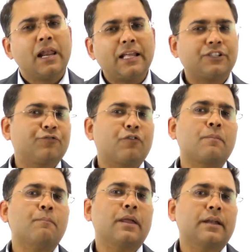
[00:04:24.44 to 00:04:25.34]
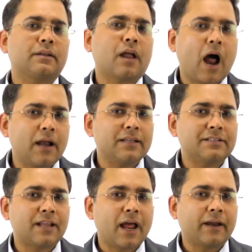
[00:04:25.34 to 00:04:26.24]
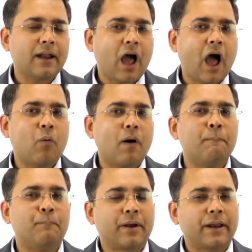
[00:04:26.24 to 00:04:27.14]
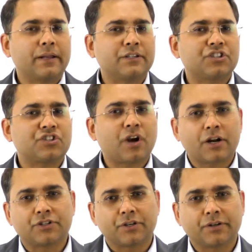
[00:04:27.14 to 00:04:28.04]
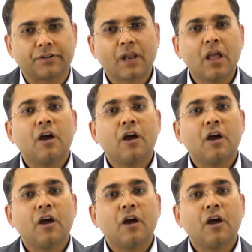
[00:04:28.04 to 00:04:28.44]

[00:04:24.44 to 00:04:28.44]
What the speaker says: Let's for a minute understand how our brain is structured.